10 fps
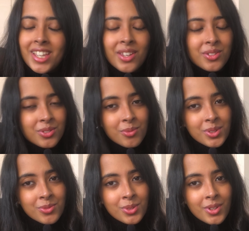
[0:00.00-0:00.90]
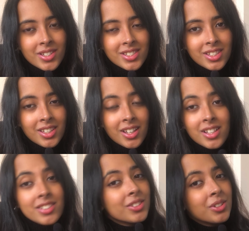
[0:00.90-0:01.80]
Thank you so much for watching and
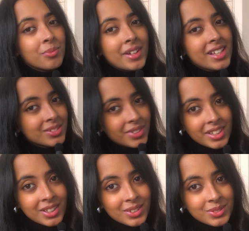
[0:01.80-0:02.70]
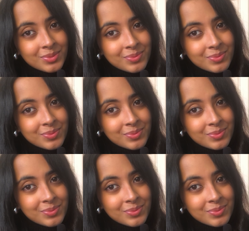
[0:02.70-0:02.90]
I'll see you in my next video.